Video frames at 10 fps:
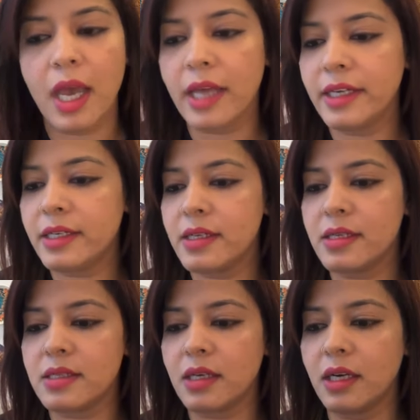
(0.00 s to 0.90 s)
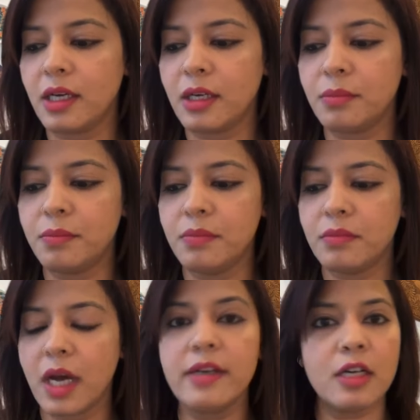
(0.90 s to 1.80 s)
And it is
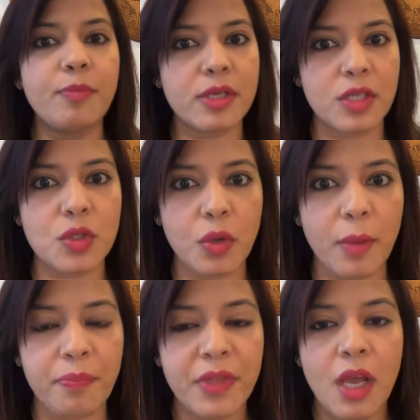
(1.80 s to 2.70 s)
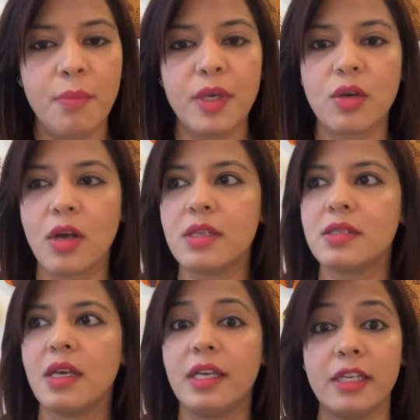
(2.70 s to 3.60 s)
100% to him.
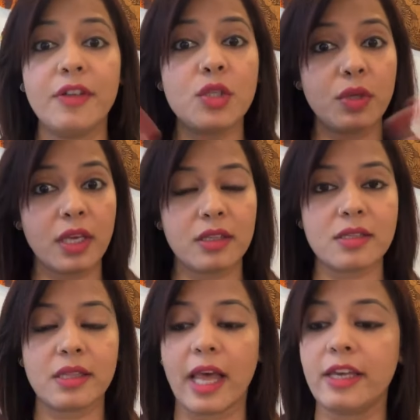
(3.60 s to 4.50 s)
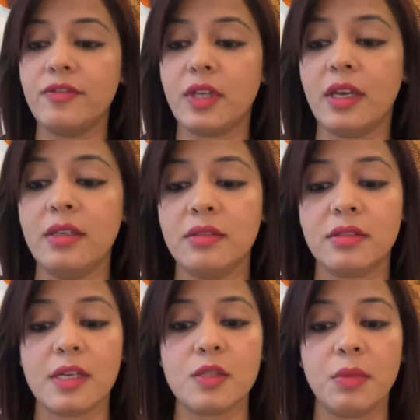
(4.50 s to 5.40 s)
Because even today, this life thing,
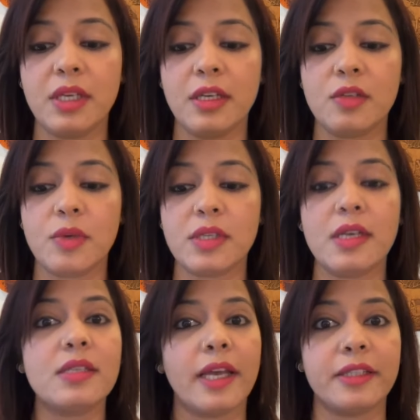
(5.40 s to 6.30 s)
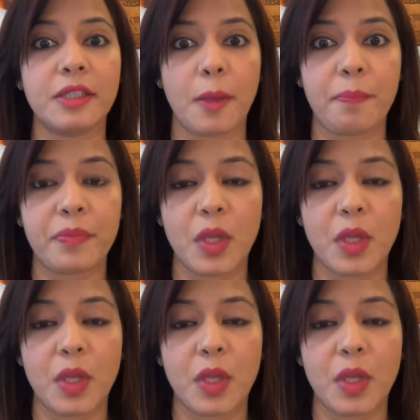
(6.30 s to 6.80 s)
trust me, it was his idea.